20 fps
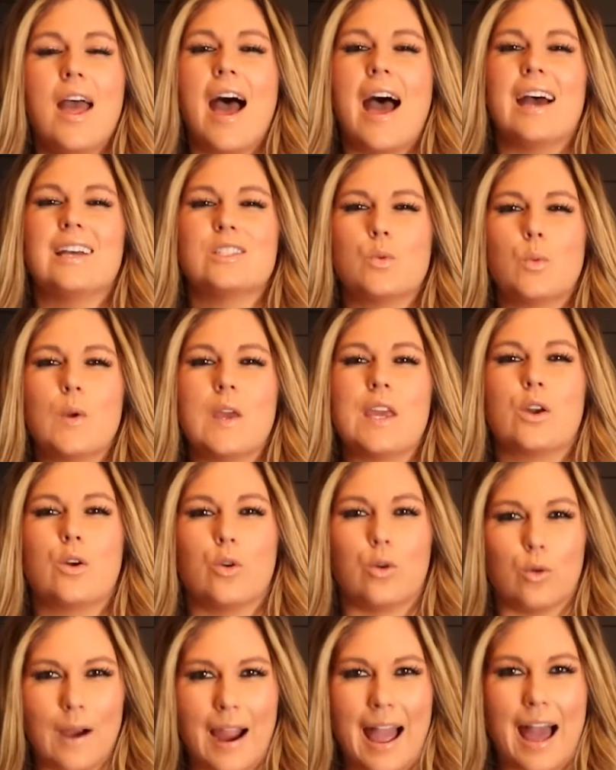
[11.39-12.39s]
as we
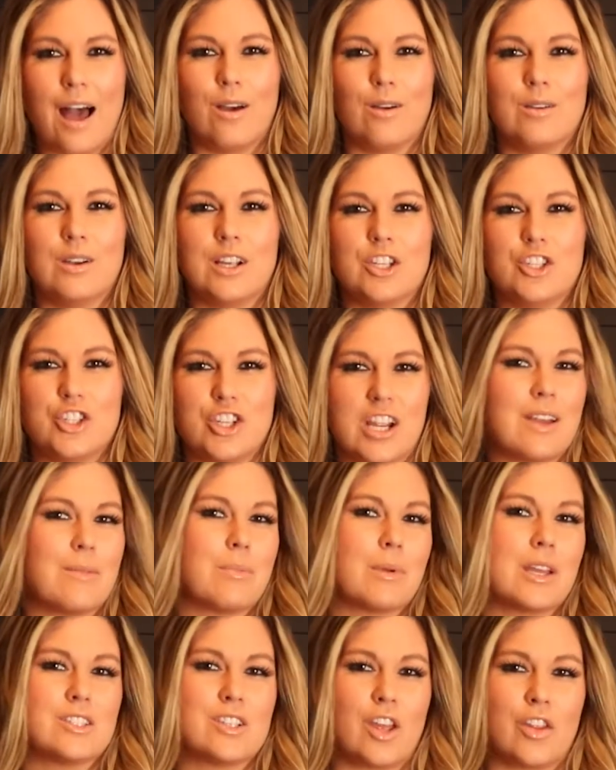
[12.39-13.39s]
crown
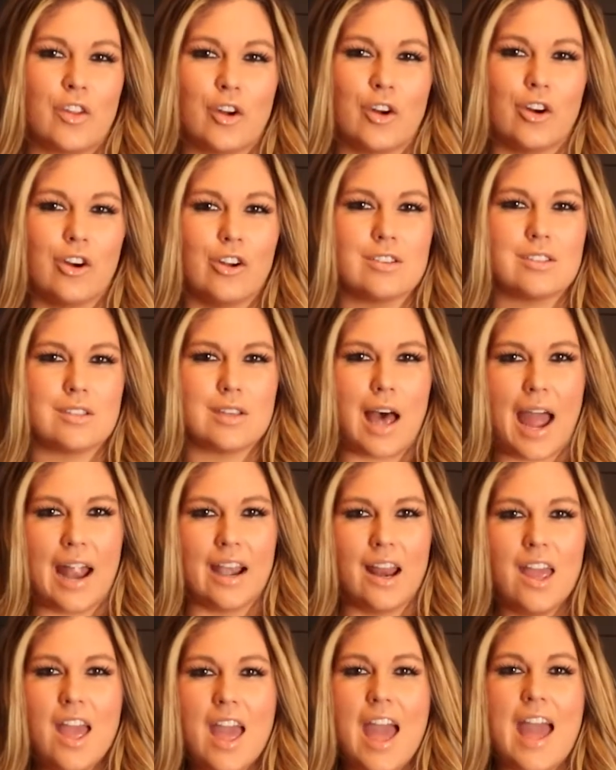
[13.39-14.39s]
champions on the girls' side
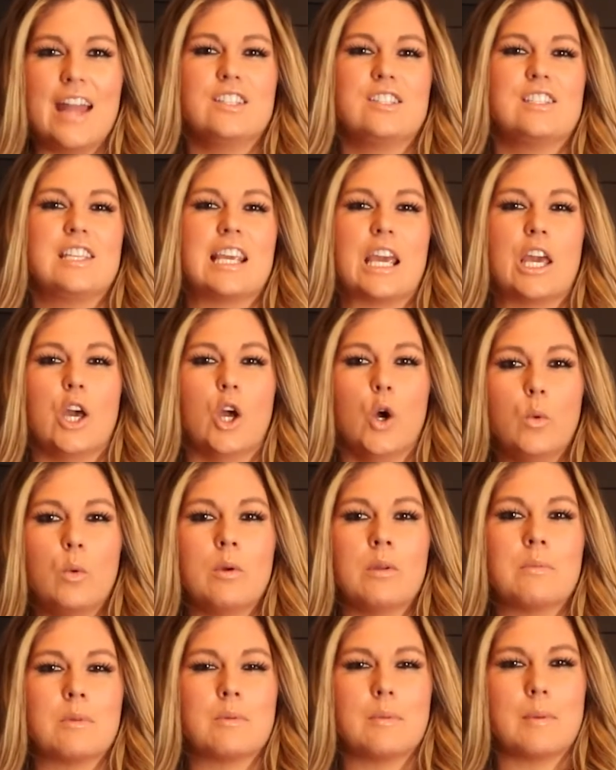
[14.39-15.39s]
and see who will
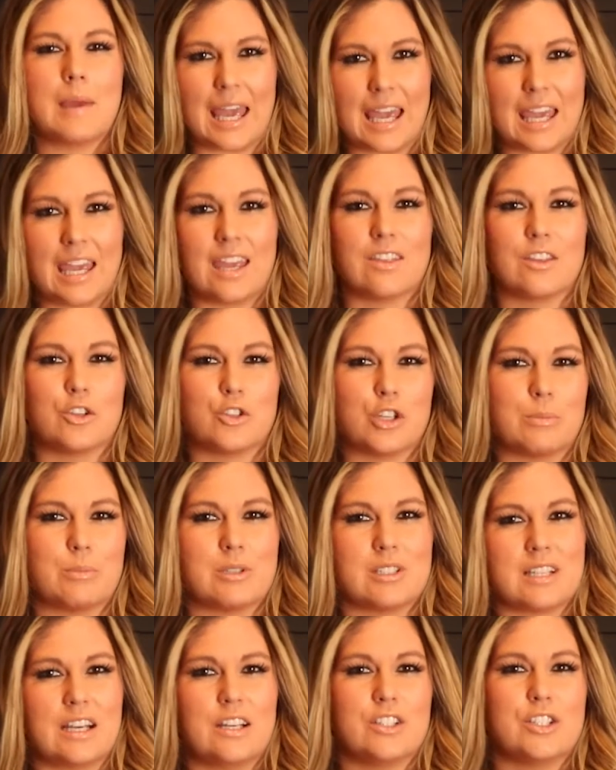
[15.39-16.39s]
be making the trip to
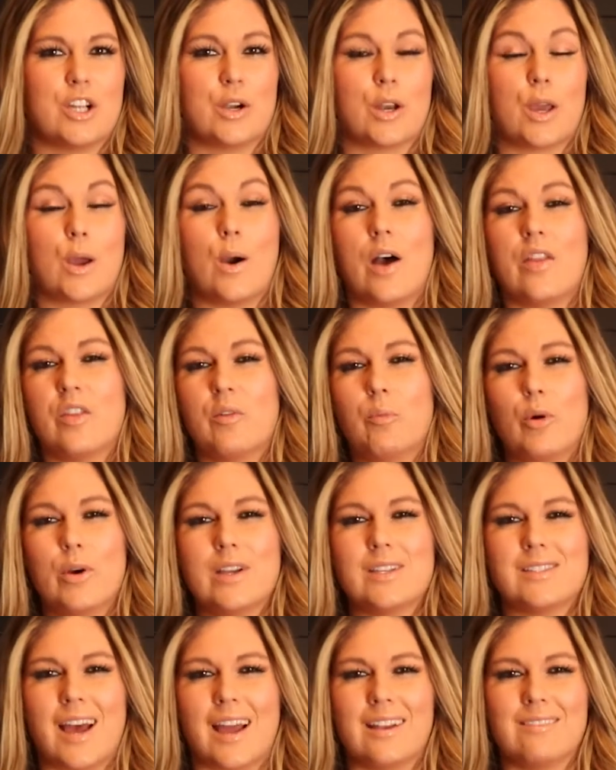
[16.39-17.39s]
San Antonio on the
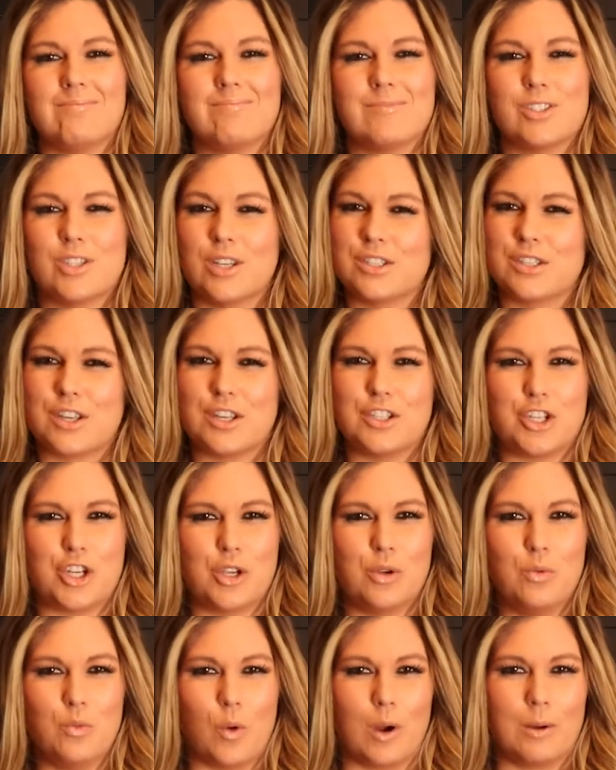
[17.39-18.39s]
boys' side. So let's get
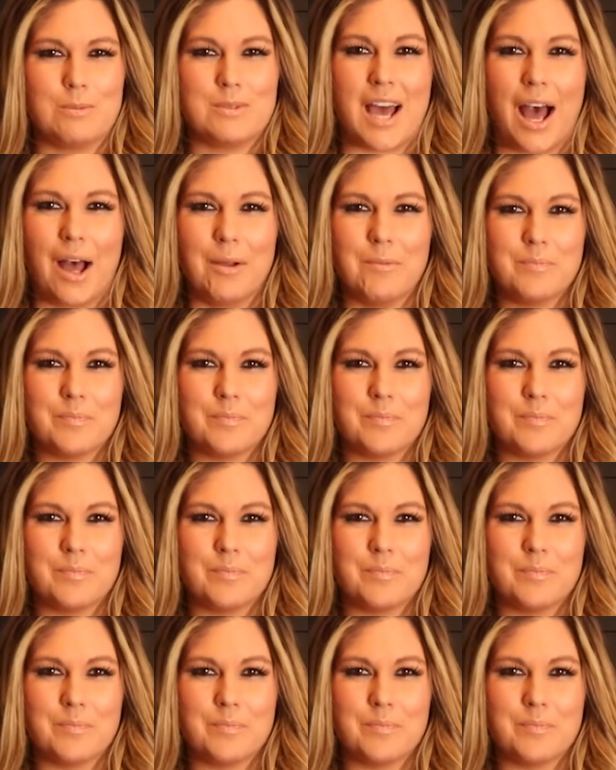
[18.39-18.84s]
you warmed up.